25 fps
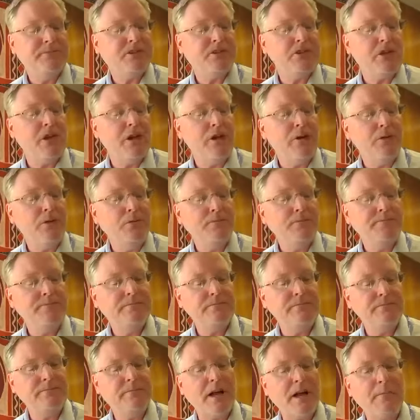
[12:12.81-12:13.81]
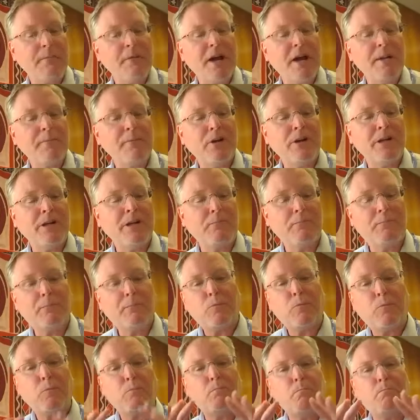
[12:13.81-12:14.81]
So I'm going to
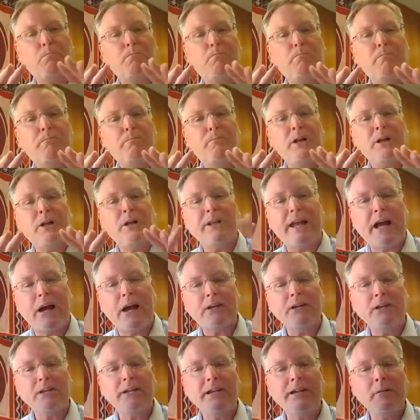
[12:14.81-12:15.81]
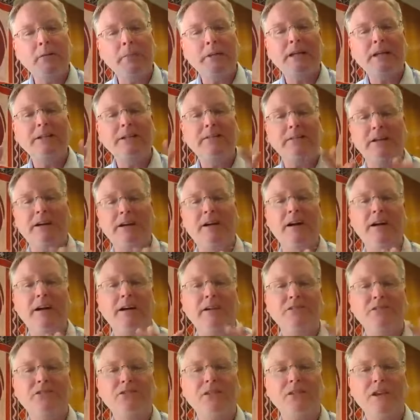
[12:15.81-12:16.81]
build out a little bit
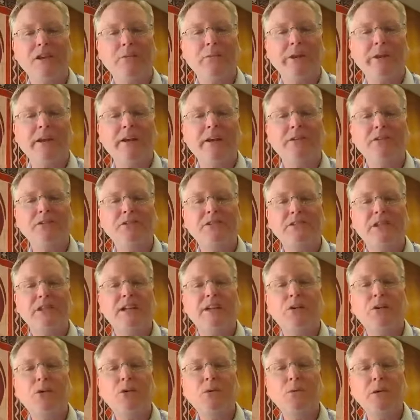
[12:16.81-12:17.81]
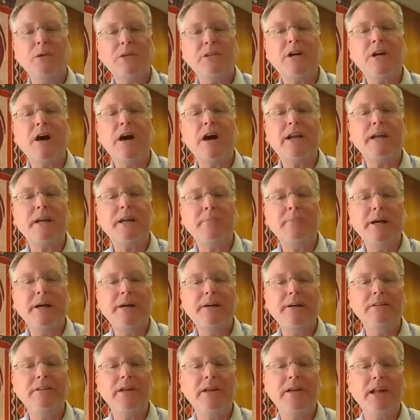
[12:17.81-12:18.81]
so that we understand who we're talking
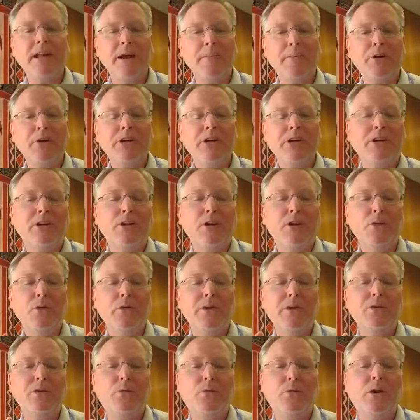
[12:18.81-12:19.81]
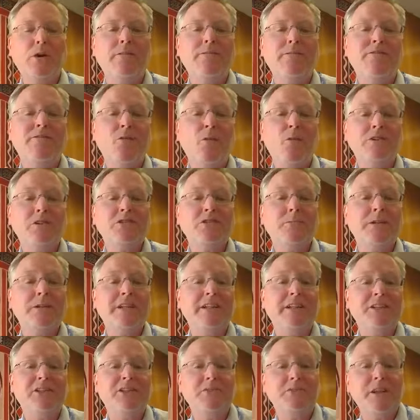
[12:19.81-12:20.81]
about. And I'm going to go with the word forcibly
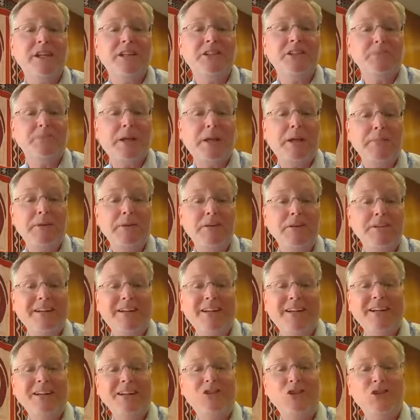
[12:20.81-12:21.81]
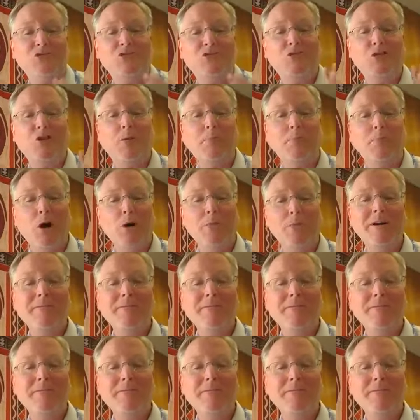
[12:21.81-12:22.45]
displaced people just for a moment.